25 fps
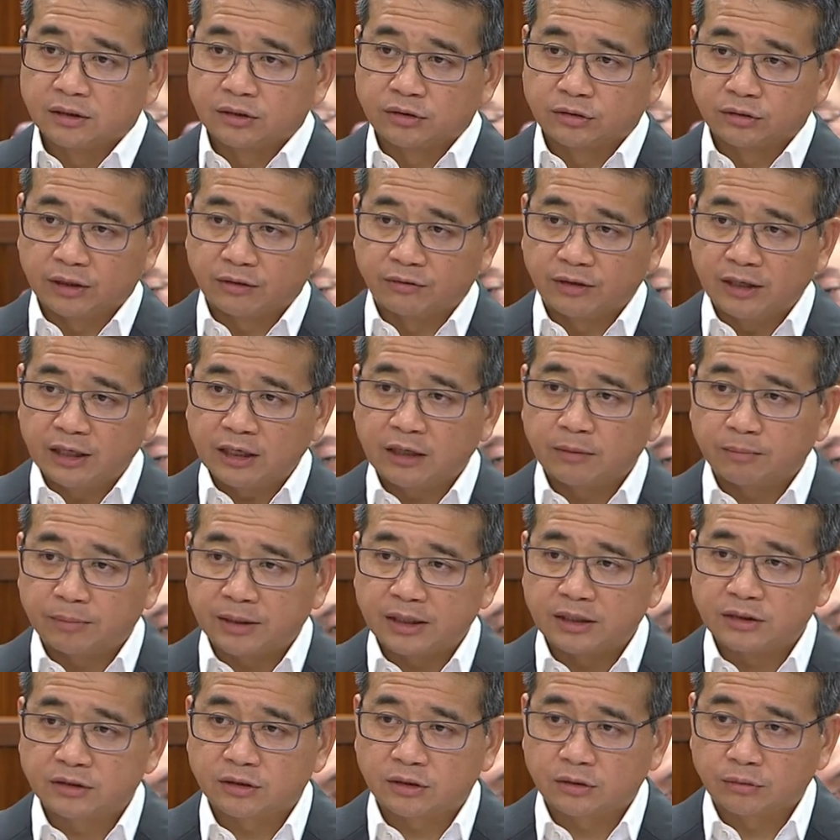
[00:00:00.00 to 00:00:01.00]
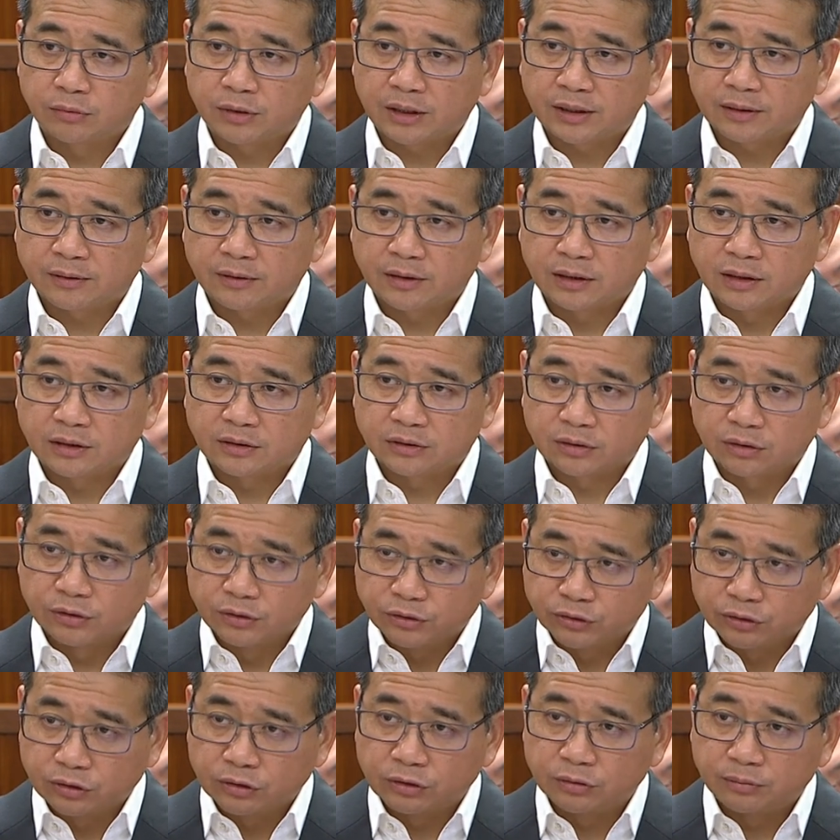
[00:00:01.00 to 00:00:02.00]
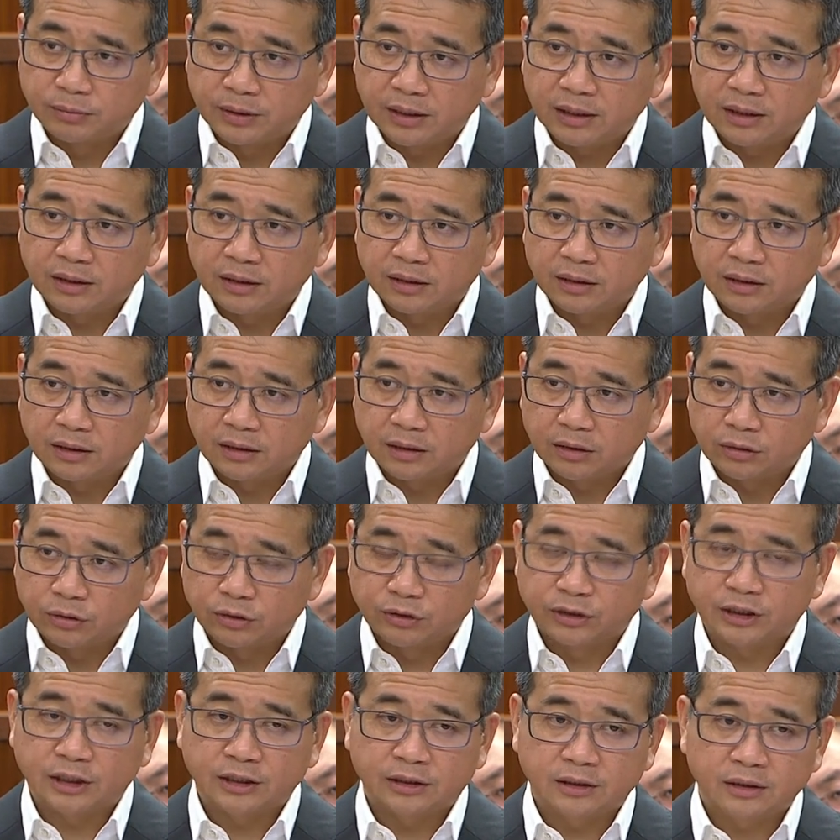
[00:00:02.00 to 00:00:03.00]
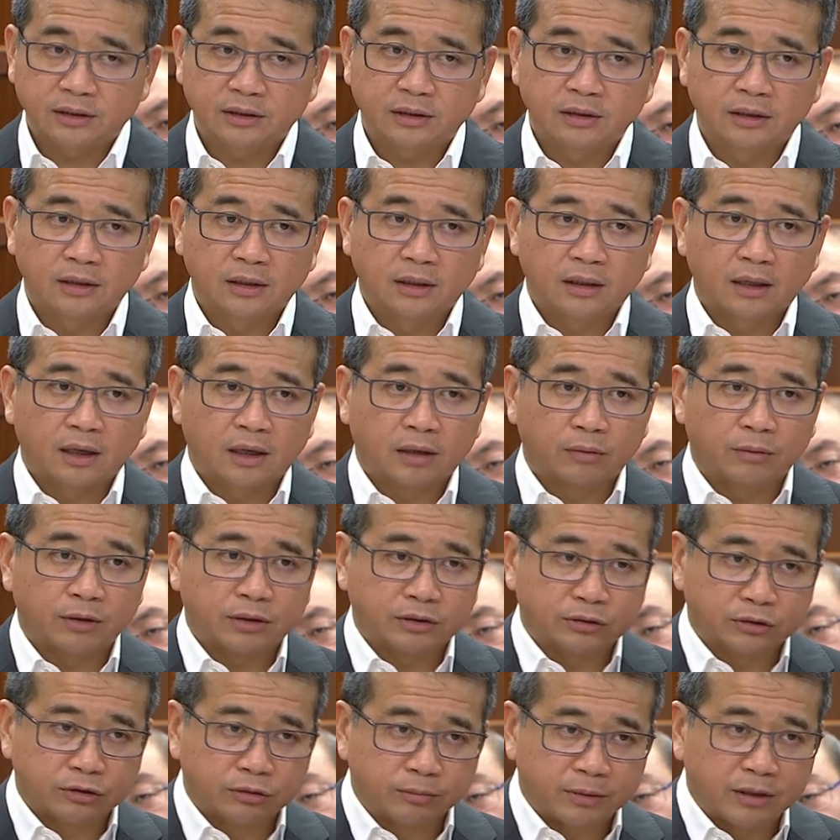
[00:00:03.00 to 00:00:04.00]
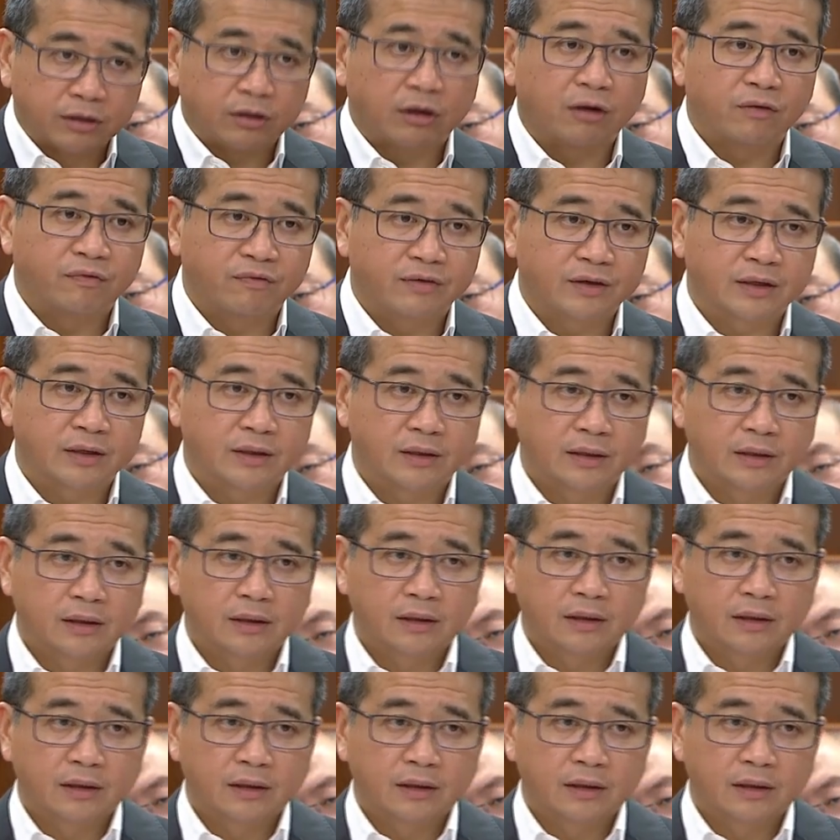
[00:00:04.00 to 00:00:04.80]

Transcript: So it really depends on what is also being negotiated and what is also being offered